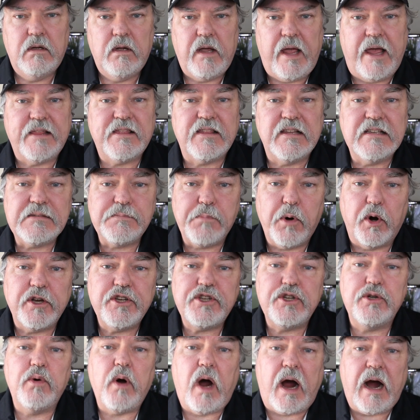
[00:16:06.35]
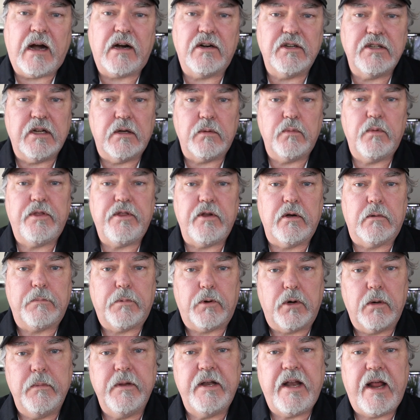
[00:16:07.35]
At this point, you are done with your
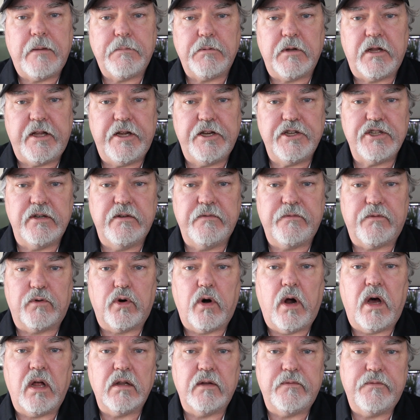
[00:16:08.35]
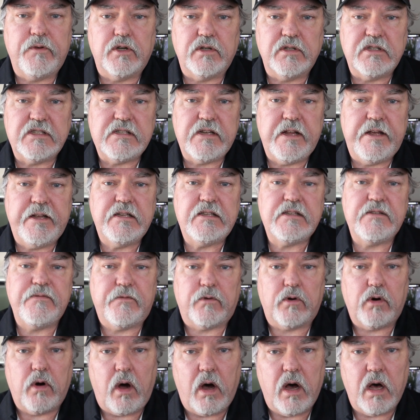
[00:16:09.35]
permit application for all of your states,
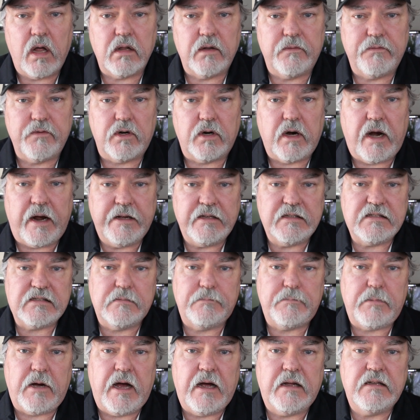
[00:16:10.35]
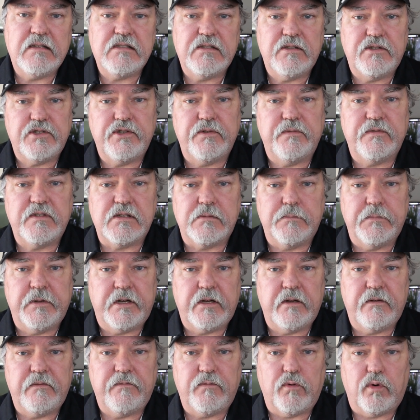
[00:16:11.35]
for all of your isopods that you've
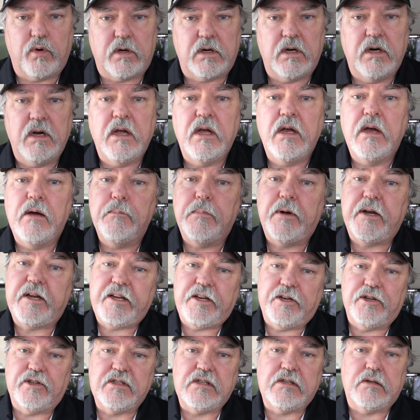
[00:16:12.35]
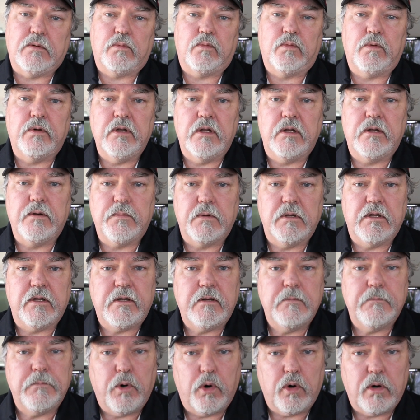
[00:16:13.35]
submitted for. But here's a really, really
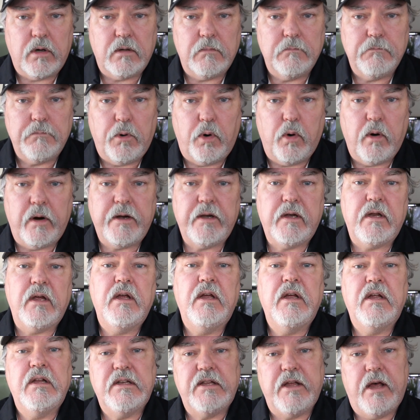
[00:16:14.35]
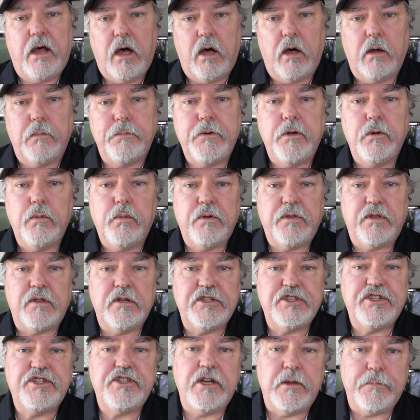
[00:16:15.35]
important point to help you with the
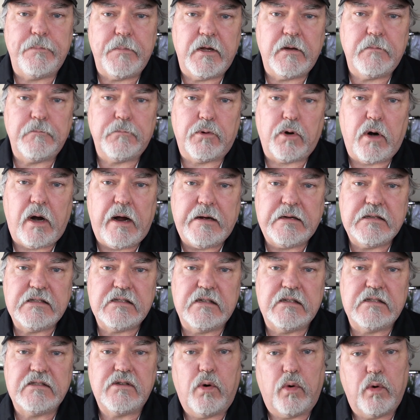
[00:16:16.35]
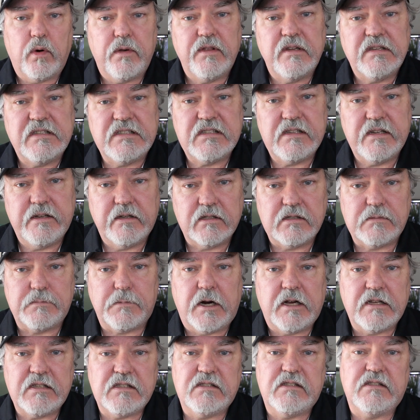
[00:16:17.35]
shipping process or the sales
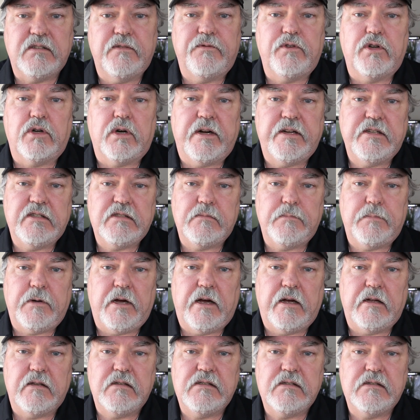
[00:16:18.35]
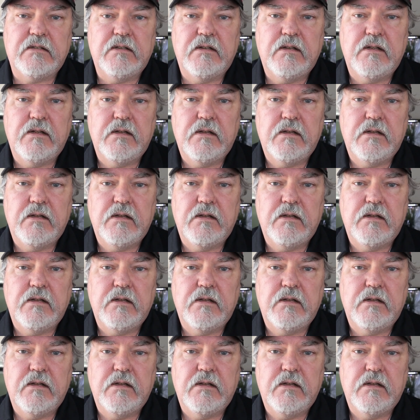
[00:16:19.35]
process of your isopods.